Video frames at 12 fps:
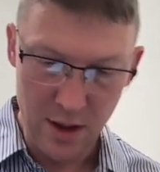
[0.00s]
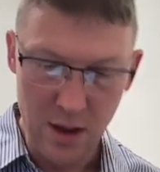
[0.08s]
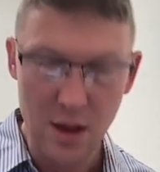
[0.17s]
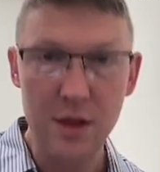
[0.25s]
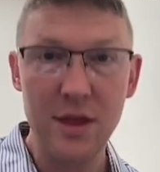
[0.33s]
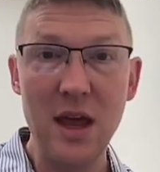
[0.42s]

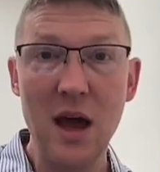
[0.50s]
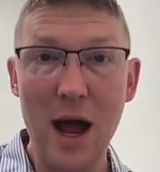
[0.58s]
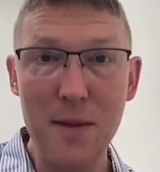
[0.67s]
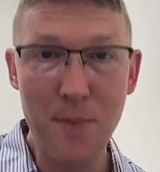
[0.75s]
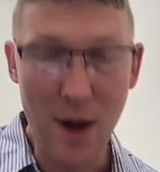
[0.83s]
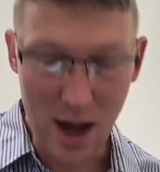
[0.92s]
the
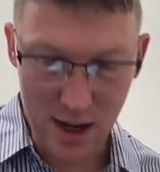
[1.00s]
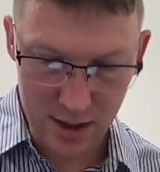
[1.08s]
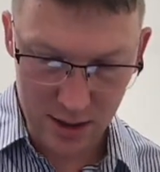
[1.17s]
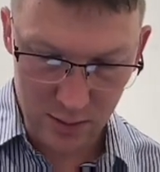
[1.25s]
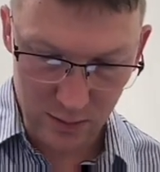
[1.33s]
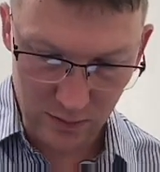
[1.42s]

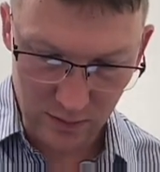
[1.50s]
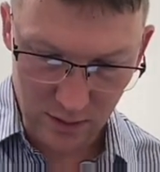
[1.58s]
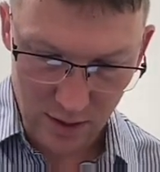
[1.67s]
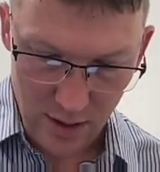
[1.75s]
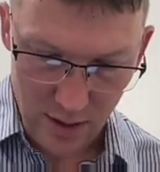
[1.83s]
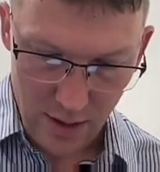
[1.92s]
hypotenuse
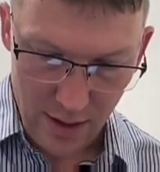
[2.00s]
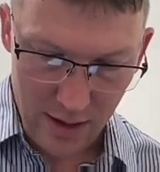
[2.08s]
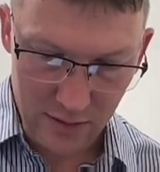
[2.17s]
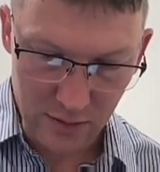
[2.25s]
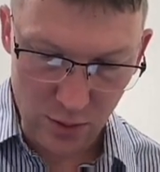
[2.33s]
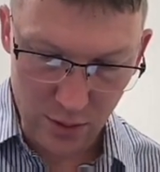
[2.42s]

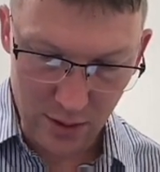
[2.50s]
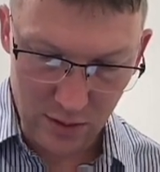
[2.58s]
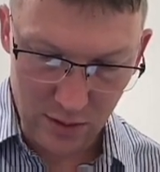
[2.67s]
is going to